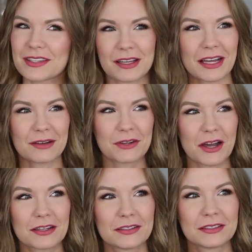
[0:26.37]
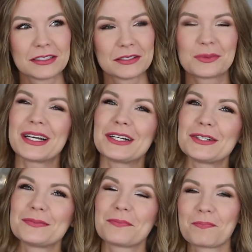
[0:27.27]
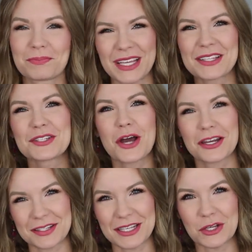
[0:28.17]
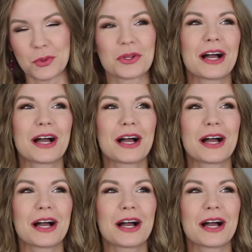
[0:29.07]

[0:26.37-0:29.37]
Like I've got, well, it's not as equal.